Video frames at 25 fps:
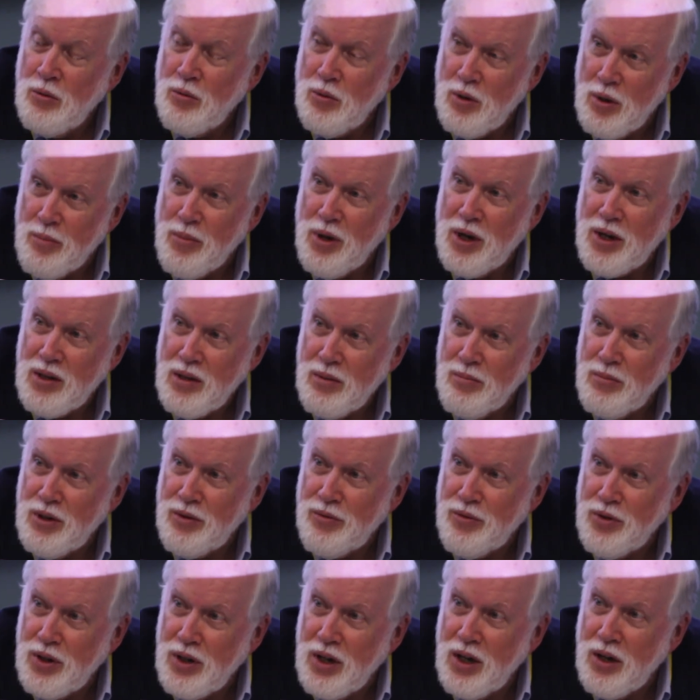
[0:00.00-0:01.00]
remind them
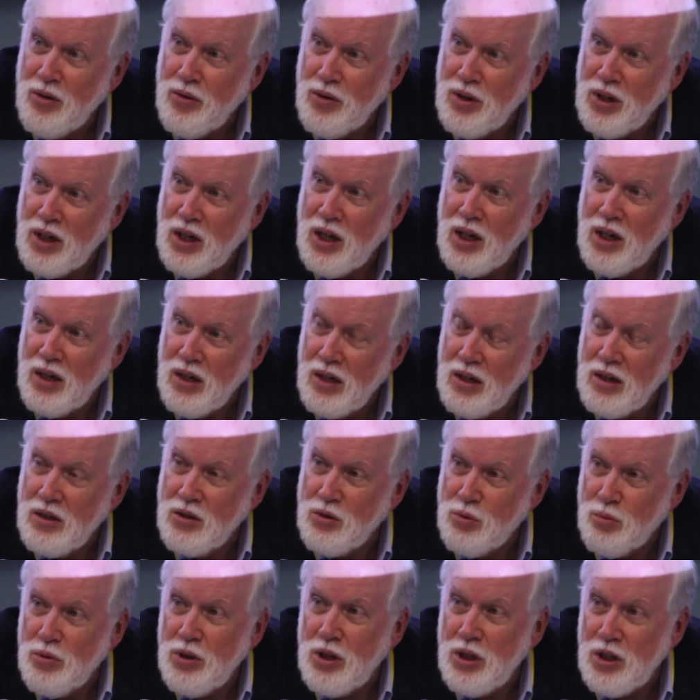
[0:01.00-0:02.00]
every now and again,
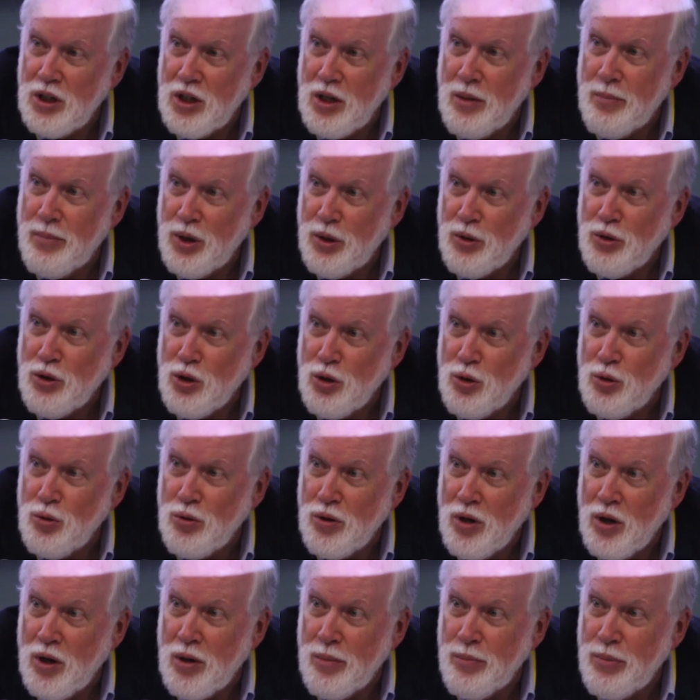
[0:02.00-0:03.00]
it's really about you,
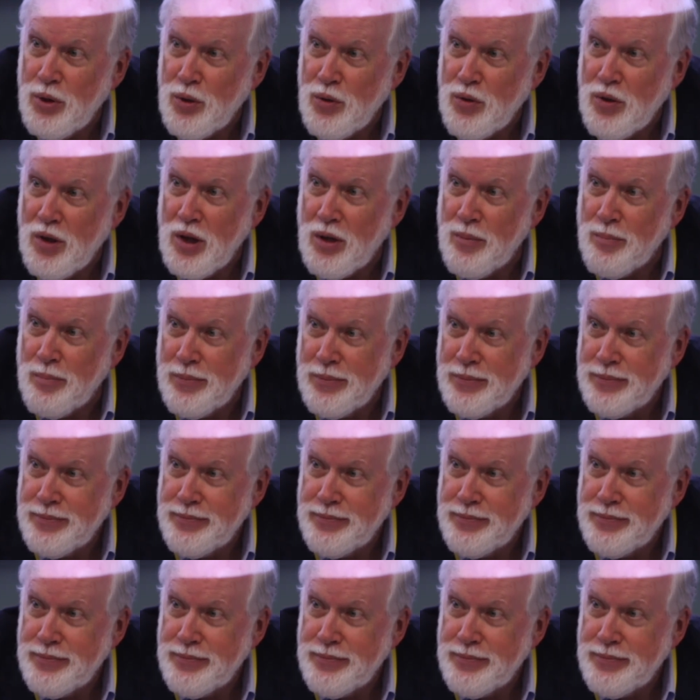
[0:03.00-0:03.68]
not about them.